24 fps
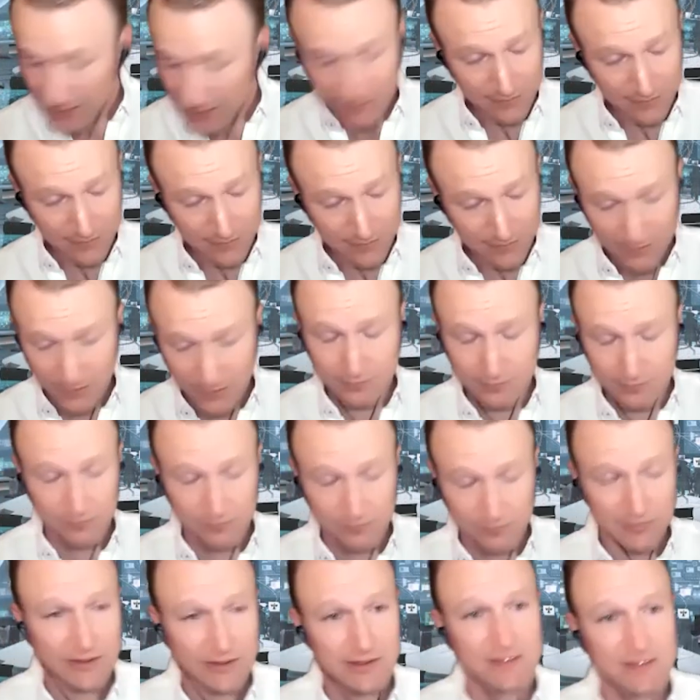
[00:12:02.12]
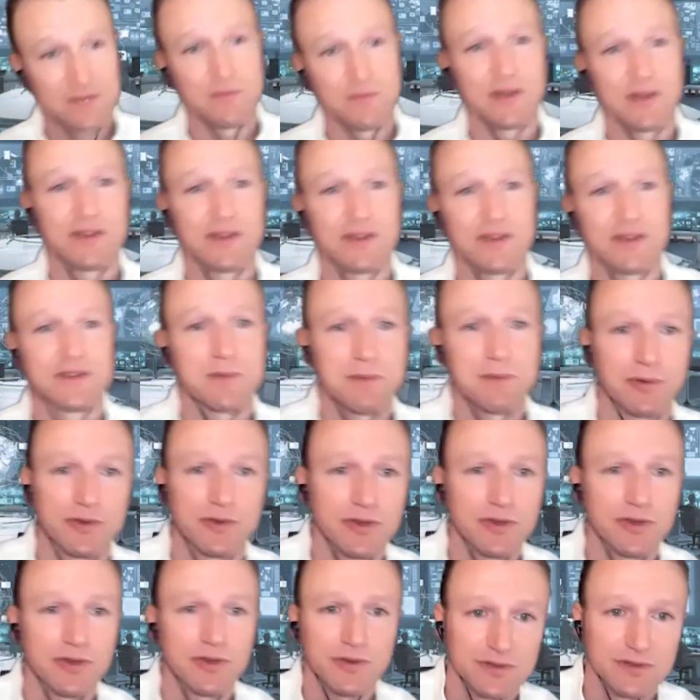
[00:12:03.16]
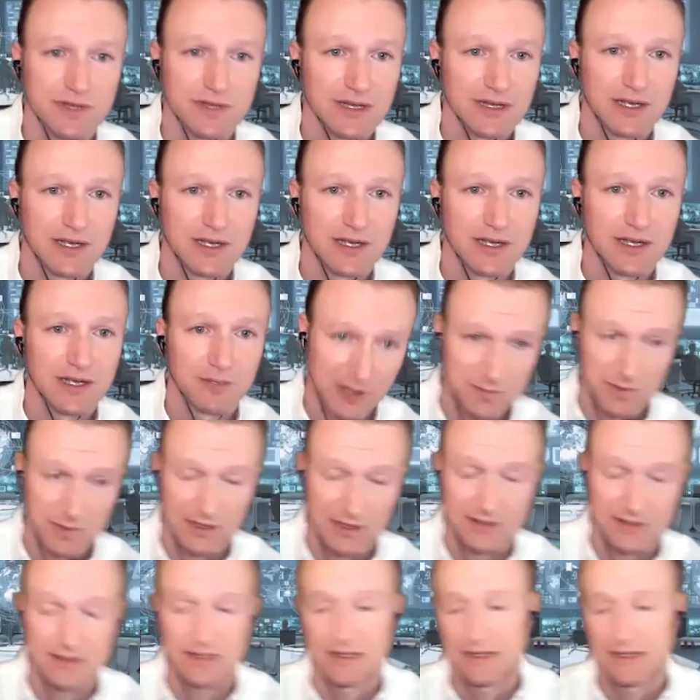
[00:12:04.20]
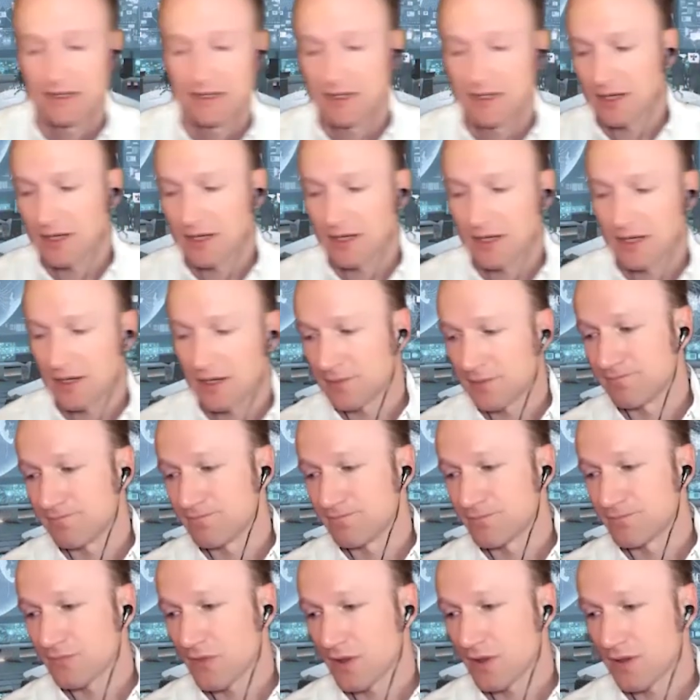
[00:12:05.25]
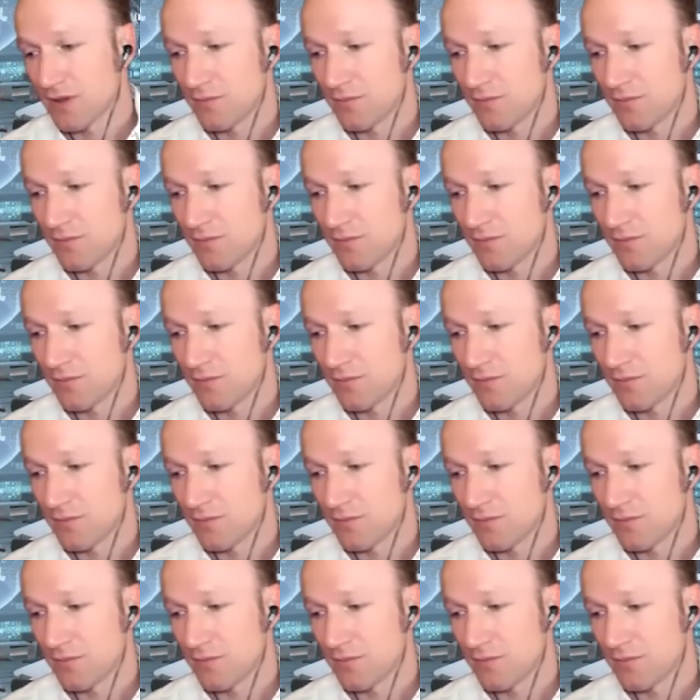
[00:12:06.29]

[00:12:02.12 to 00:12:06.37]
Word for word: yet you know millions and millions of people used myspace um,